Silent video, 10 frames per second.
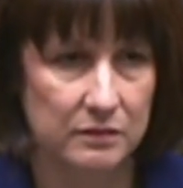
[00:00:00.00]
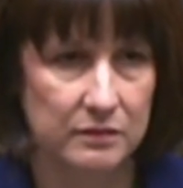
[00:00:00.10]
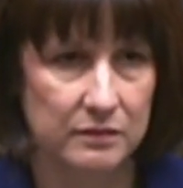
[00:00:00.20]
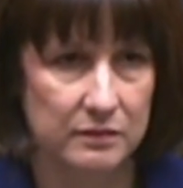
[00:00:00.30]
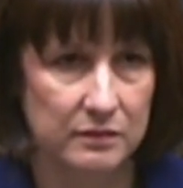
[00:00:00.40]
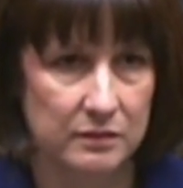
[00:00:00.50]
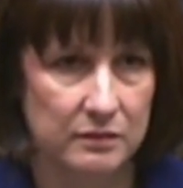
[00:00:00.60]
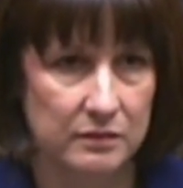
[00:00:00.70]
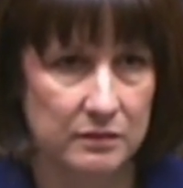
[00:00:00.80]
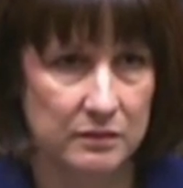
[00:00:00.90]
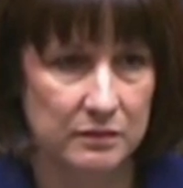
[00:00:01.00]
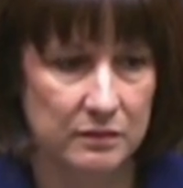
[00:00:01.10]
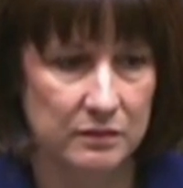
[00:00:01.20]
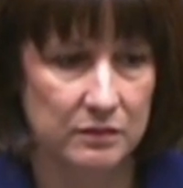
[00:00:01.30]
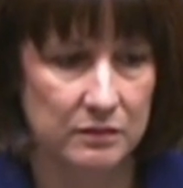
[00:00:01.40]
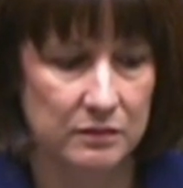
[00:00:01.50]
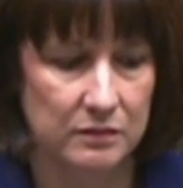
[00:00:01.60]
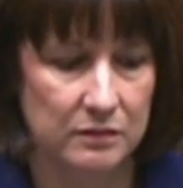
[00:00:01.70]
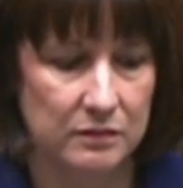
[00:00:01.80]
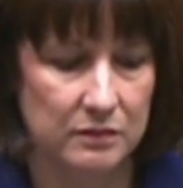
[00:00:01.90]

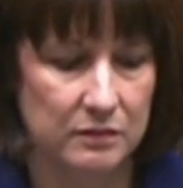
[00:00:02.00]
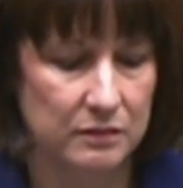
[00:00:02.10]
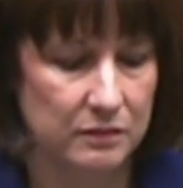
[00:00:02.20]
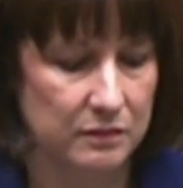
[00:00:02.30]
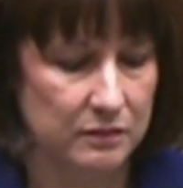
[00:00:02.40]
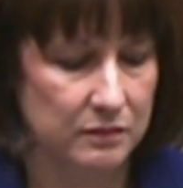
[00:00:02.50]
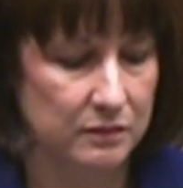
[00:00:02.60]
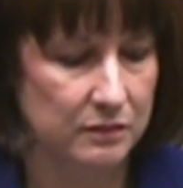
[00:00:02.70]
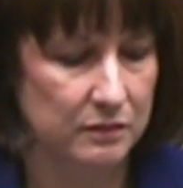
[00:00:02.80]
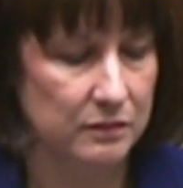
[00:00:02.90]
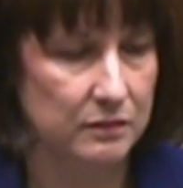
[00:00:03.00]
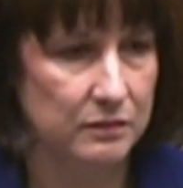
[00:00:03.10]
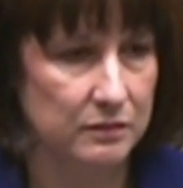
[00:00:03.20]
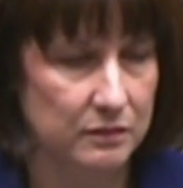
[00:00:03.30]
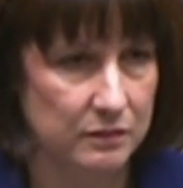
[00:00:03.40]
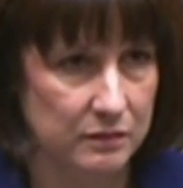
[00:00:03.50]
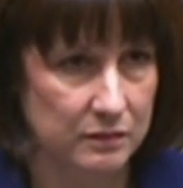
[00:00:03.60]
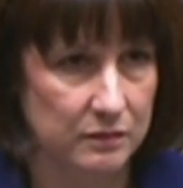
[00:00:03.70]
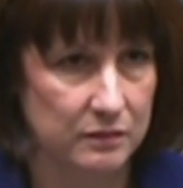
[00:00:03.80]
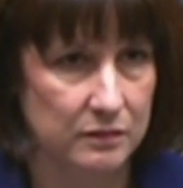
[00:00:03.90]

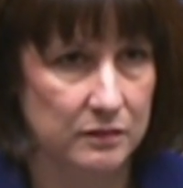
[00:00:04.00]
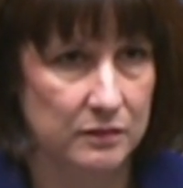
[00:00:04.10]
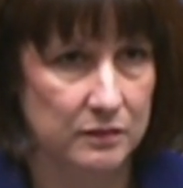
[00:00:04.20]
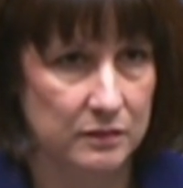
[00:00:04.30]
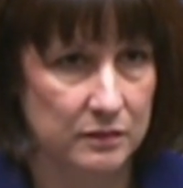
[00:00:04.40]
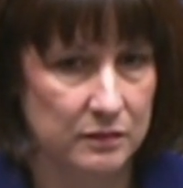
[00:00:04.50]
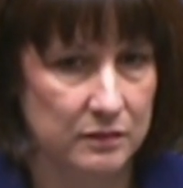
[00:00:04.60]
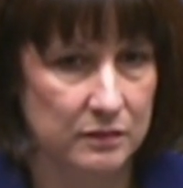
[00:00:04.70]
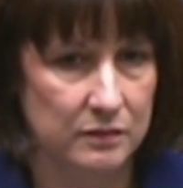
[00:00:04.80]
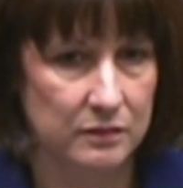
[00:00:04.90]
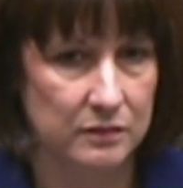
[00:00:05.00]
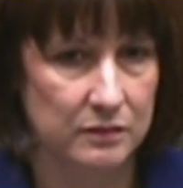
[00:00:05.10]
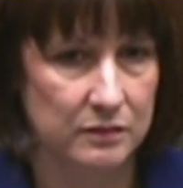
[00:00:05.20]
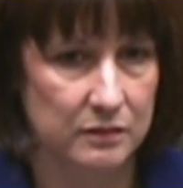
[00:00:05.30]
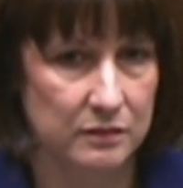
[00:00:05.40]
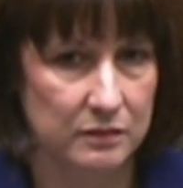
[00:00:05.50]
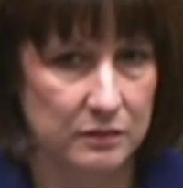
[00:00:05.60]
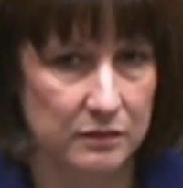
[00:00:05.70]
(not speaking)